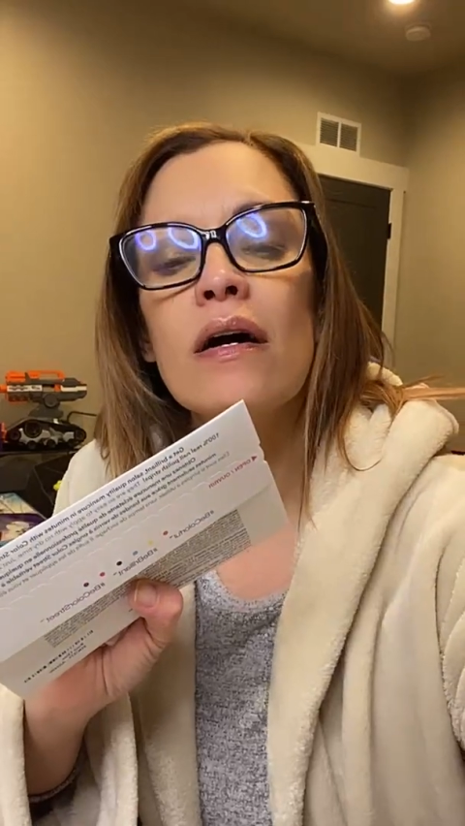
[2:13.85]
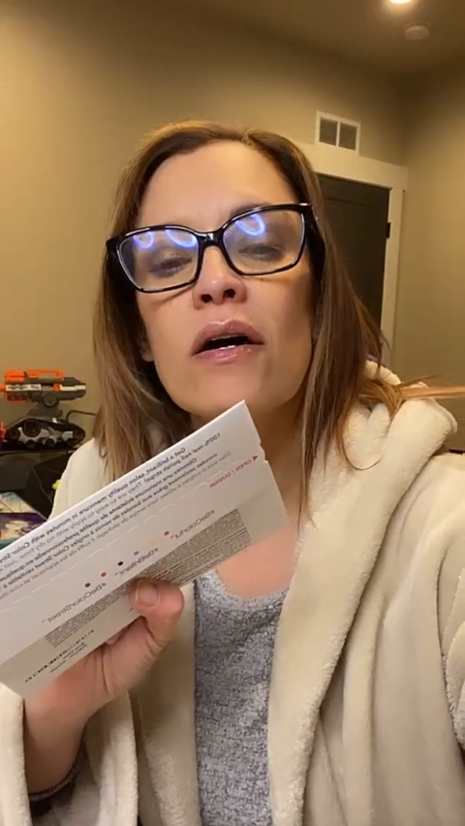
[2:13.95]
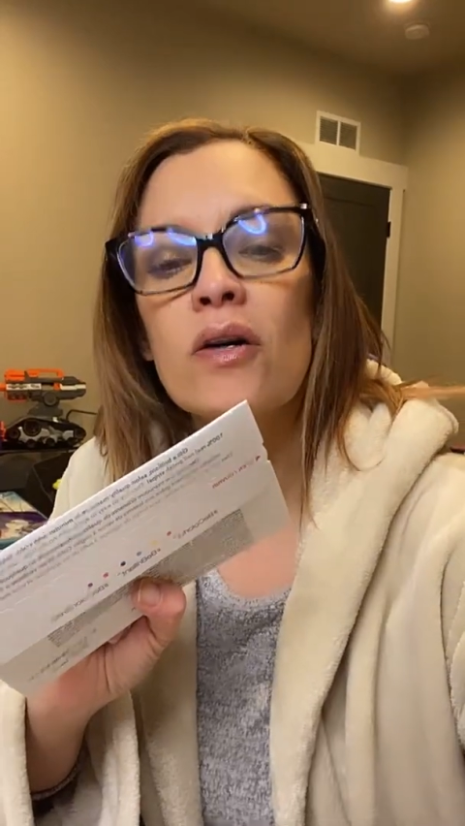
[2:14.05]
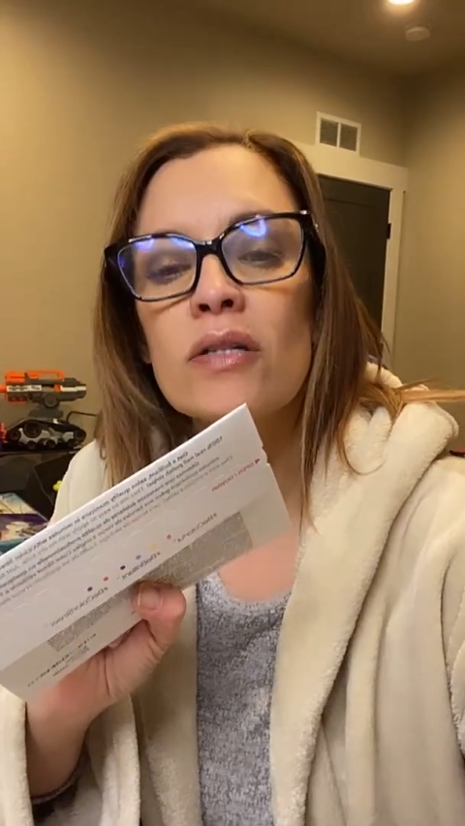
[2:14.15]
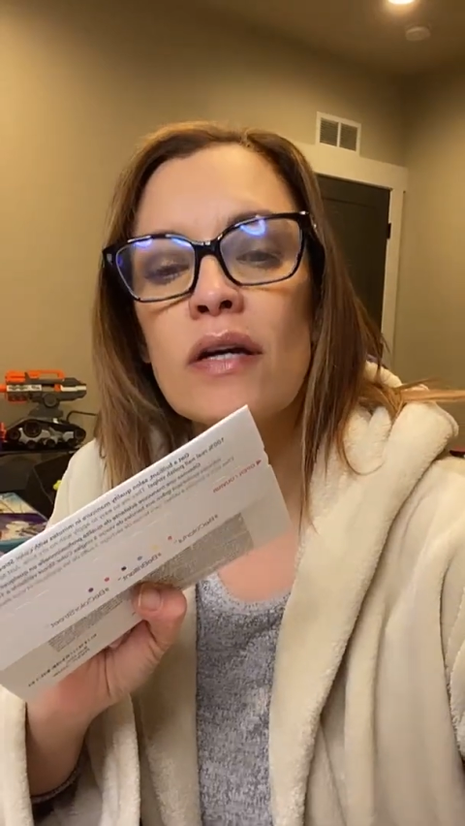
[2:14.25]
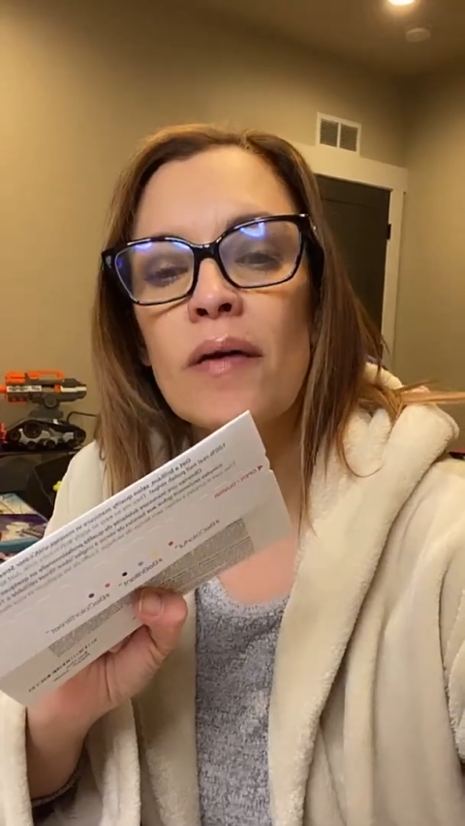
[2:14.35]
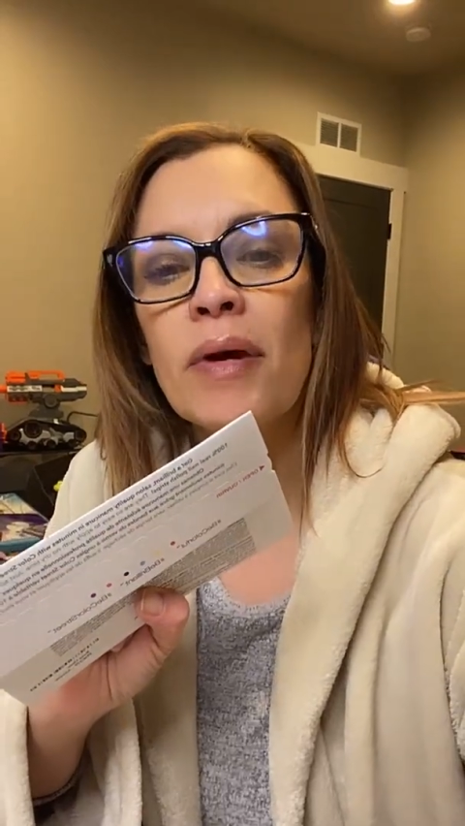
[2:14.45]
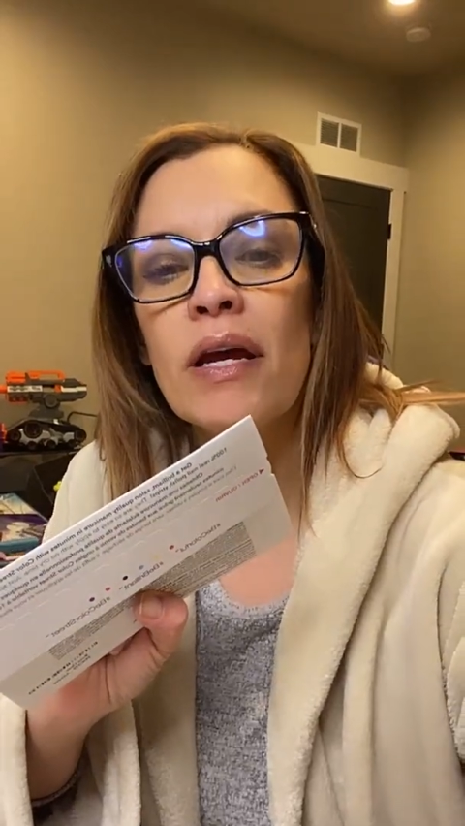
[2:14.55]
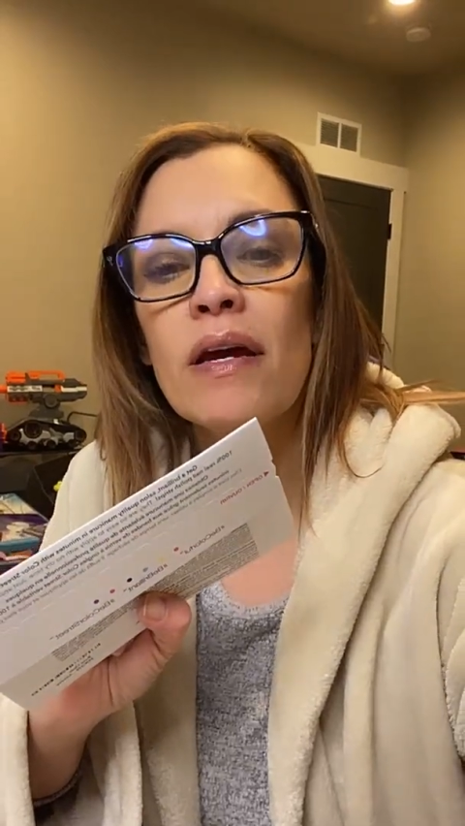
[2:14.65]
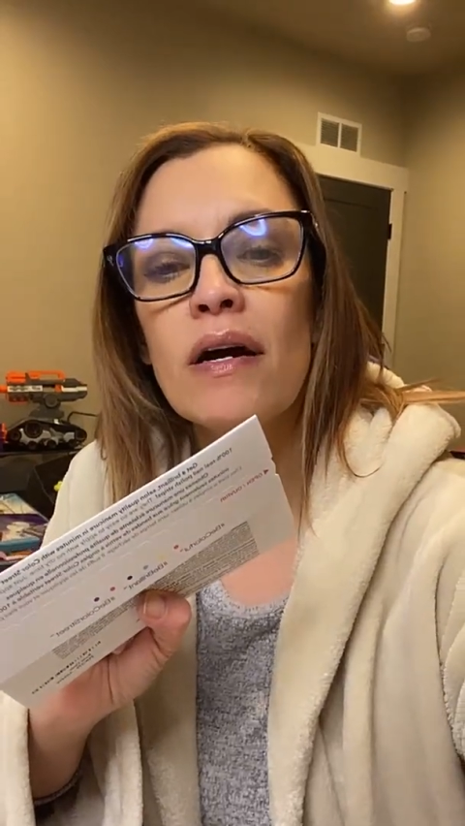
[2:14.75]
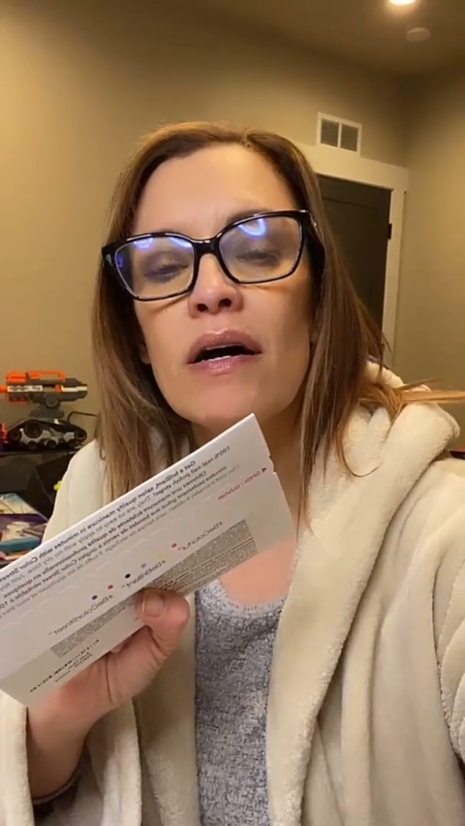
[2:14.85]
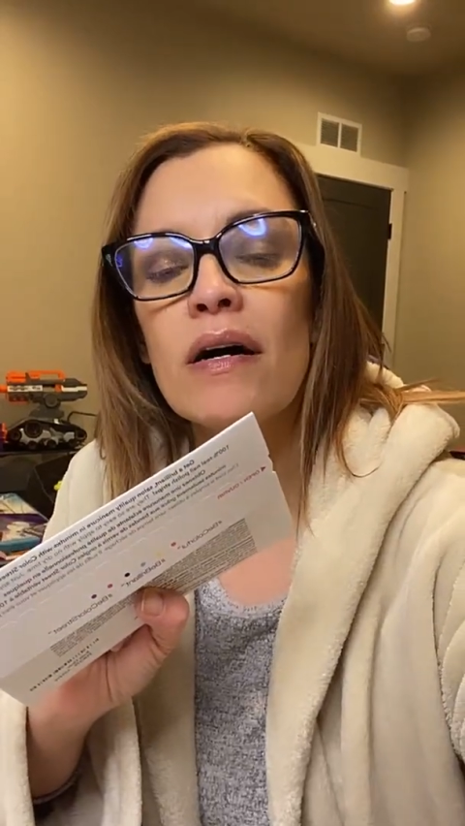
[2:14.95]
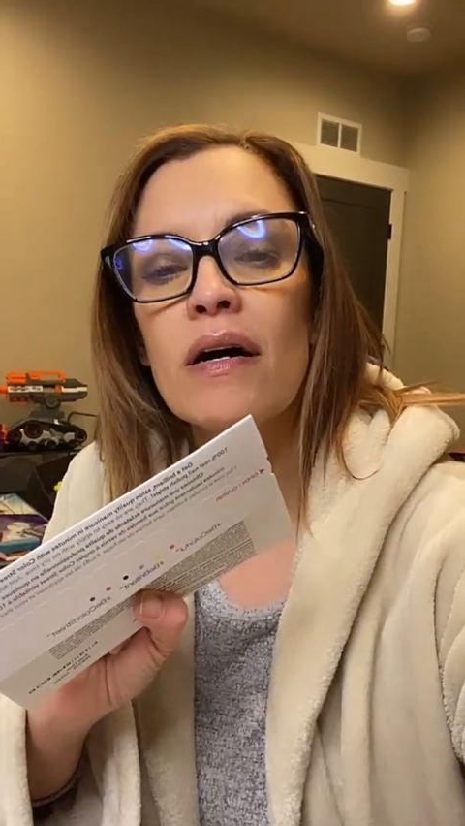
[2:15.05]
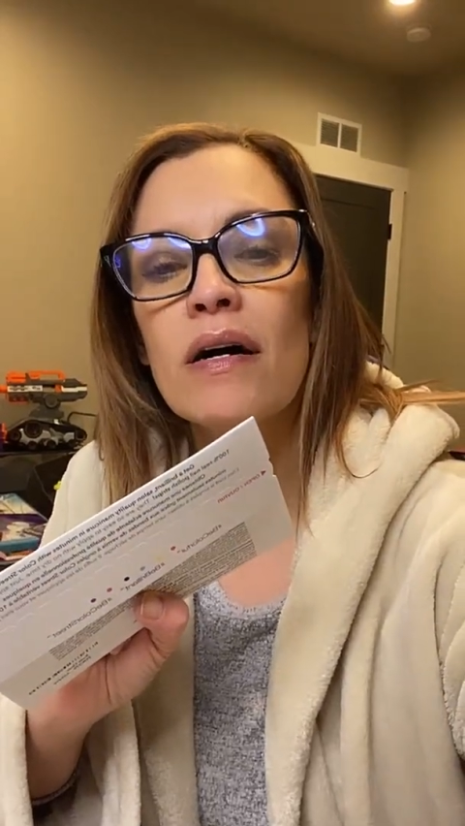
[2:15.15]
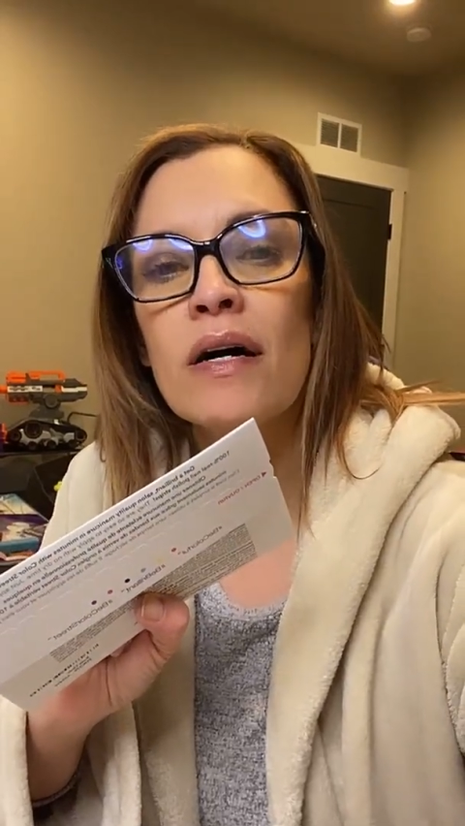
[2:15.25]
Hold on a minute.
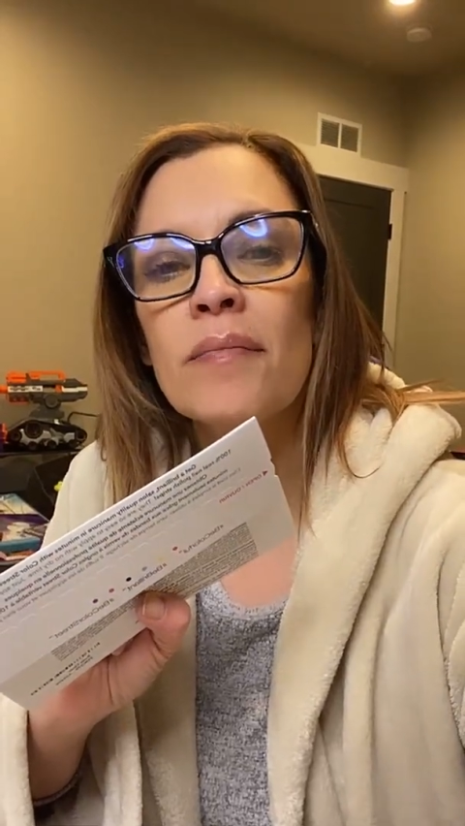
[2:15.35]
I'm